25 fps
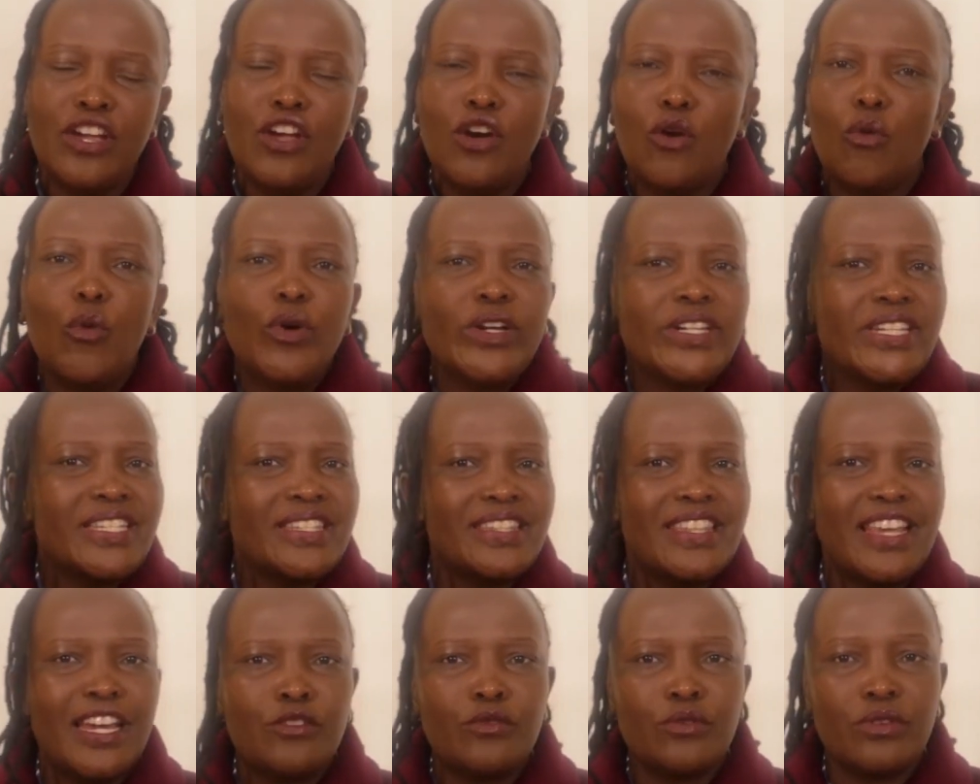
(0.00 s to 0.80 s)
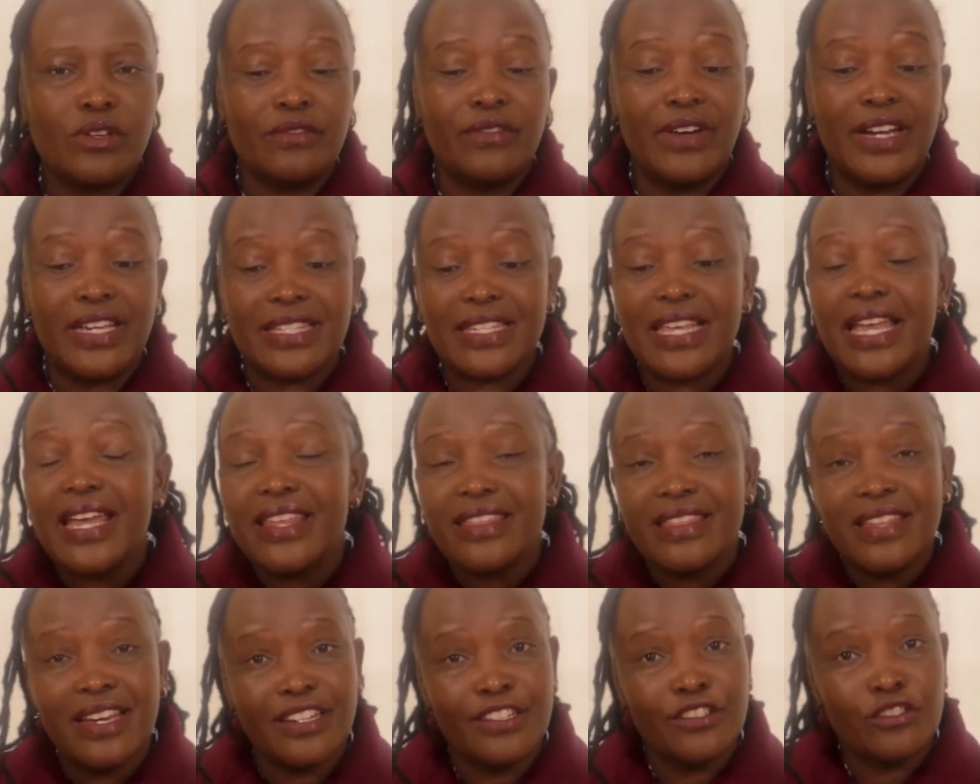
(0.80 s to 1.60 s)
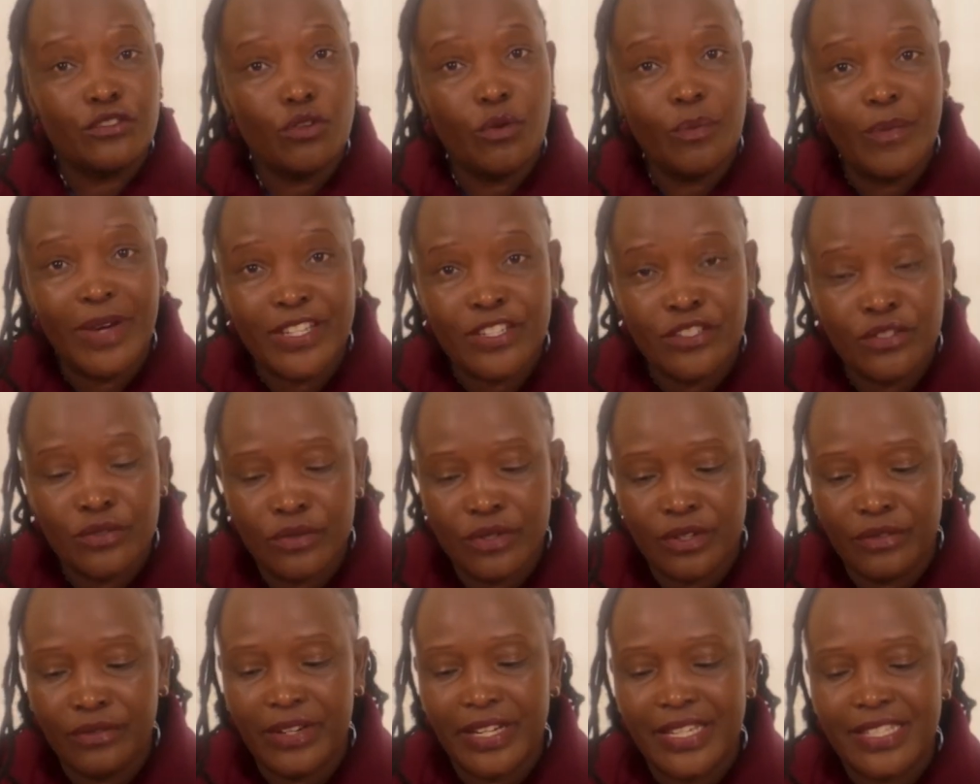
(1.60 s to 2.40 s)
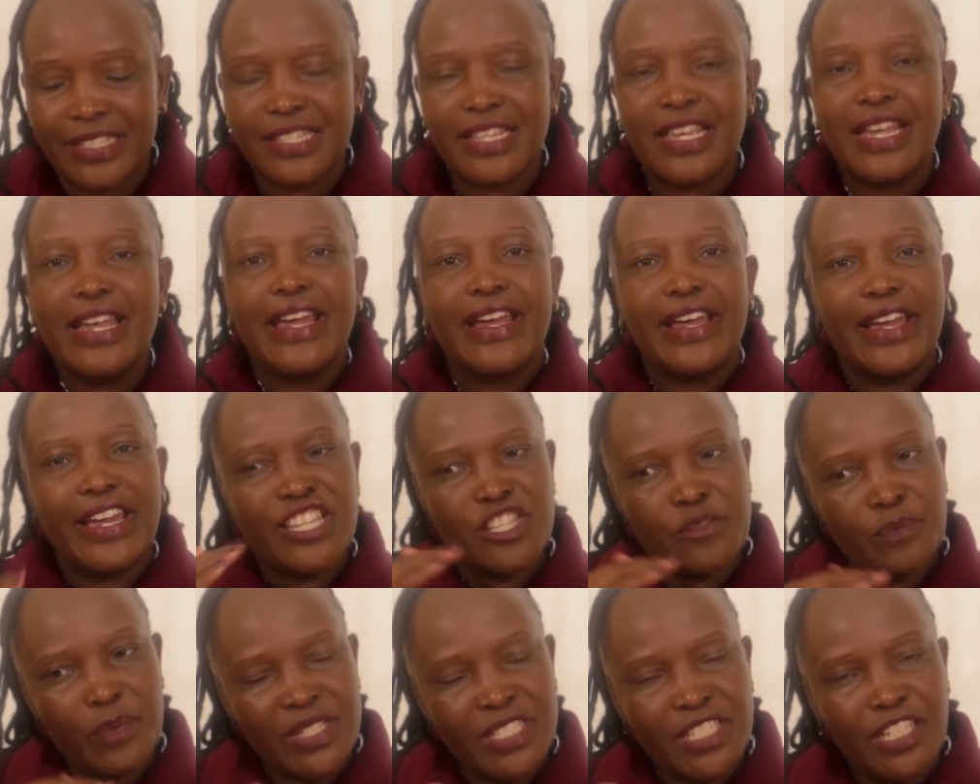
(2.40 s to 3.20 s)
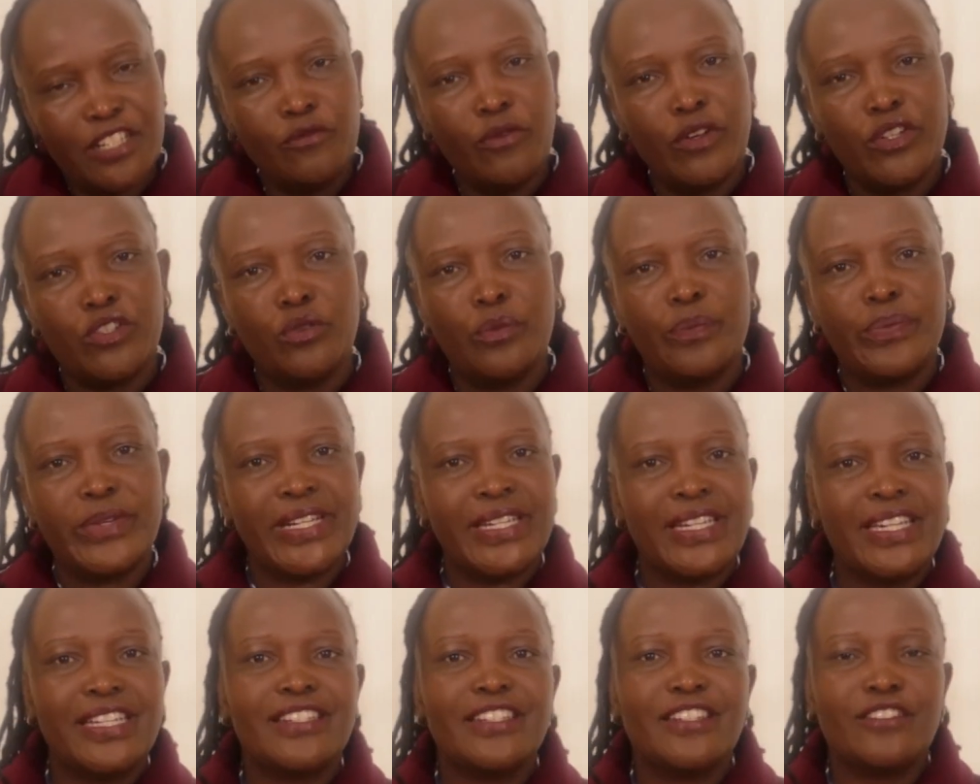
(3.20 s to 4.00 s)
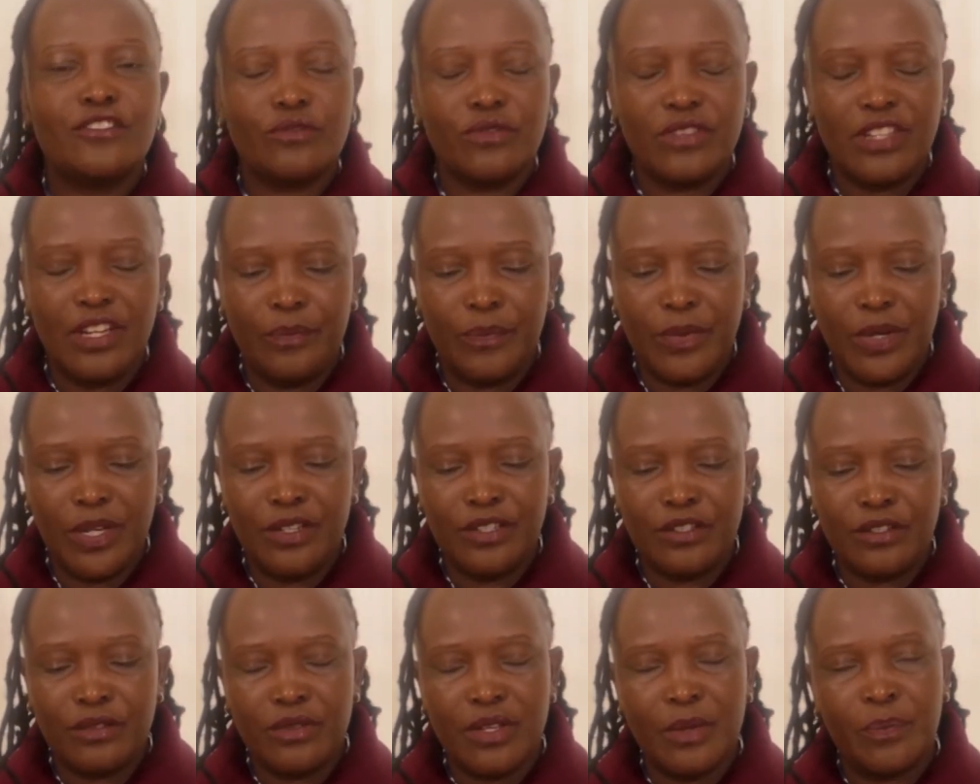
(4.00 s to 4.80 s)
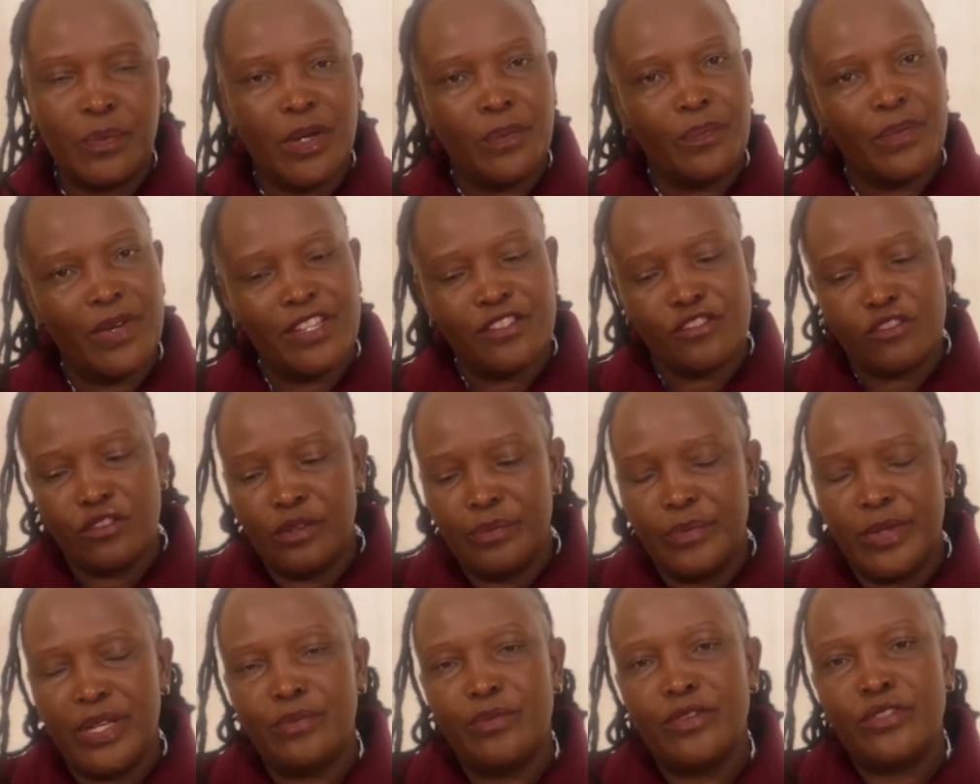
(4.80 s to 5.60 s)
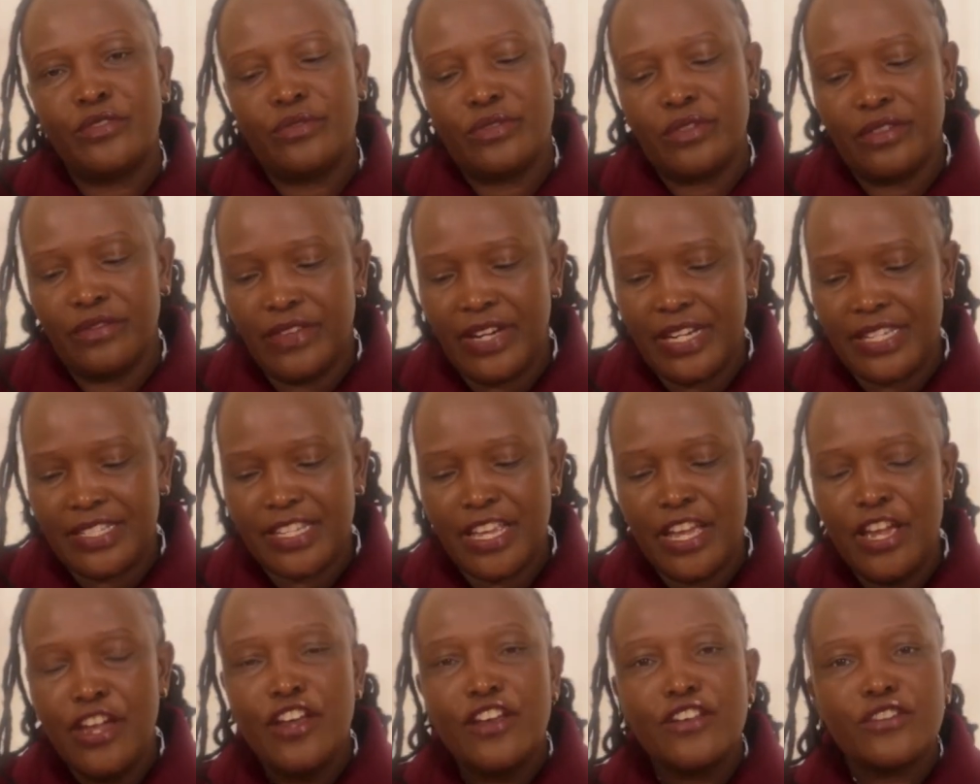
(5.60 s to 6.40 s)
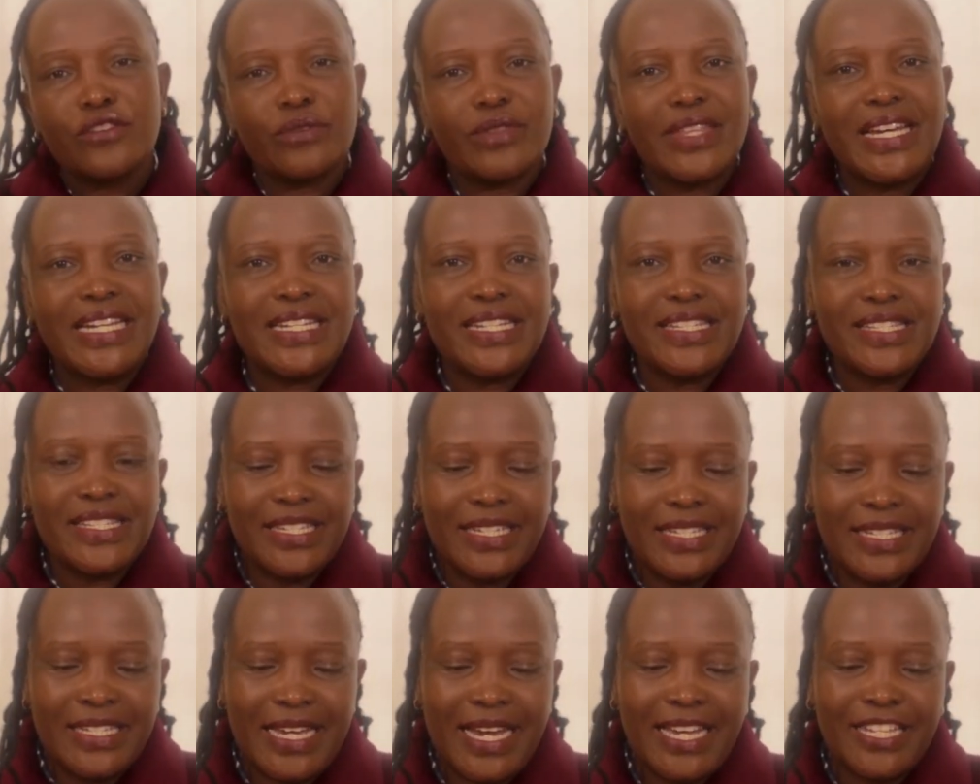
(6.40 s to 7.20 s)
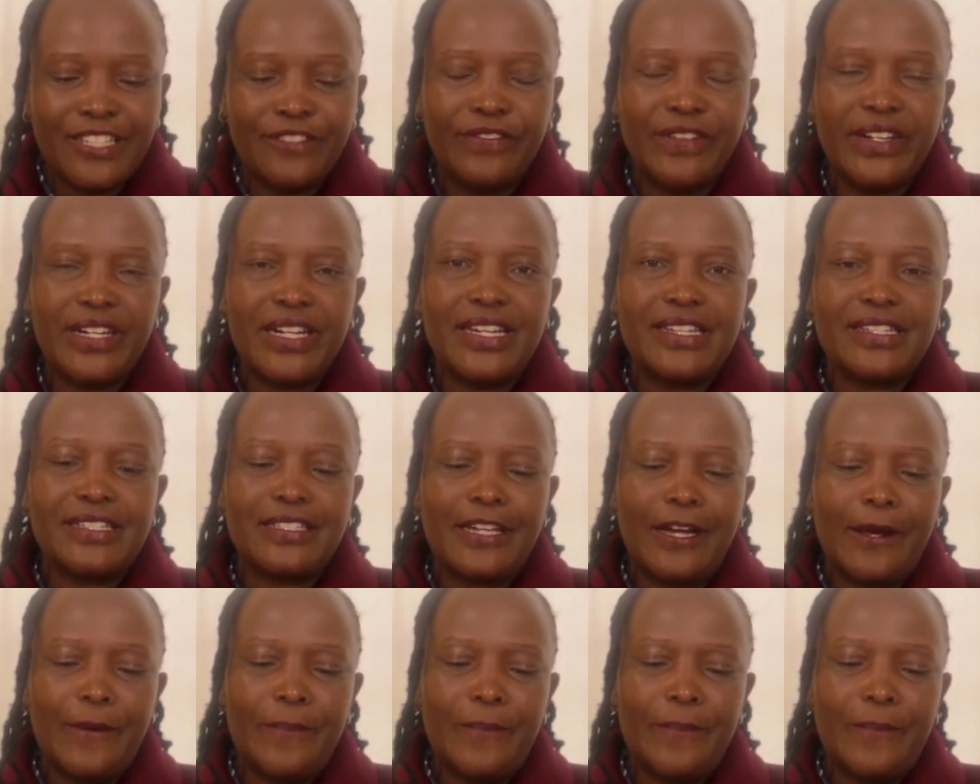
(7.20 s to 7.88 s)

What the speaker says: What is there to revise? There is so much to revise, especially when you break it into the papers. You'll be able to revise. So that is it as far as